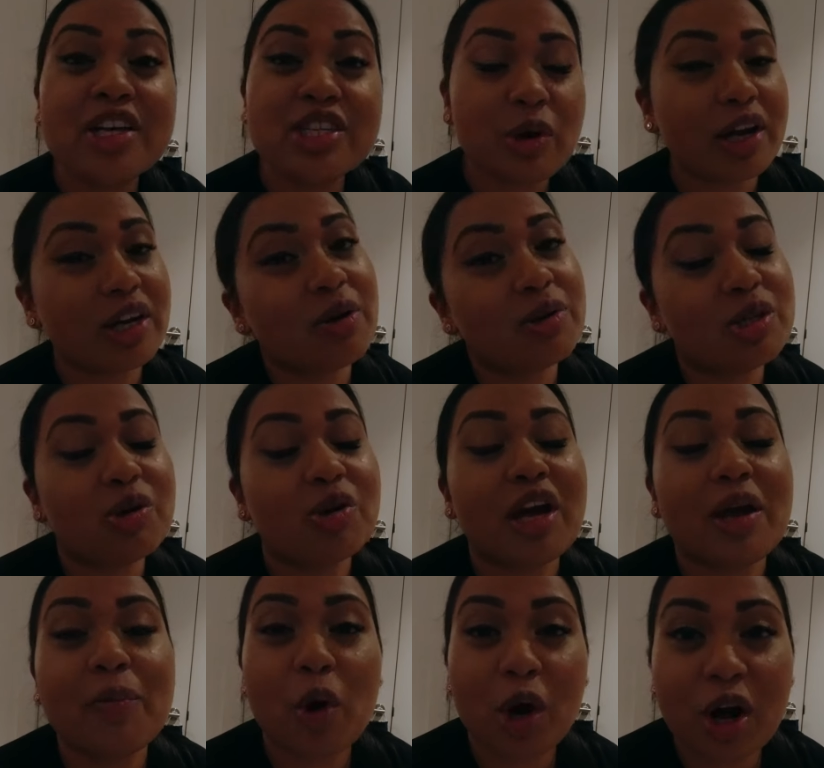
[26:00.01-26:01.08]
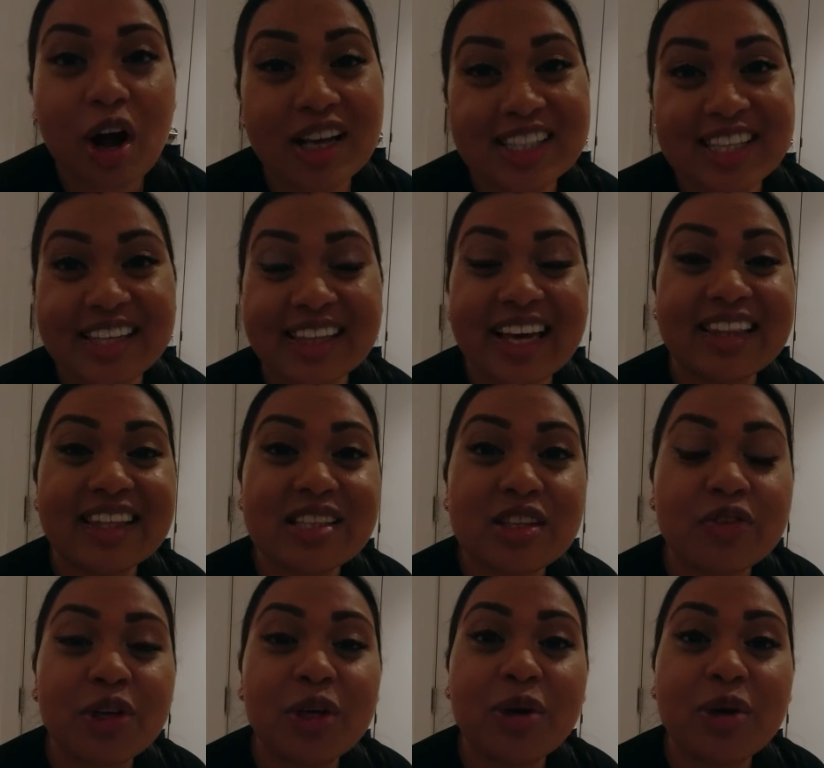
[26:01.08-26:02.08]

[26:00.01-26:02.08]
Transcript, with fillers: so I know to create more content like this for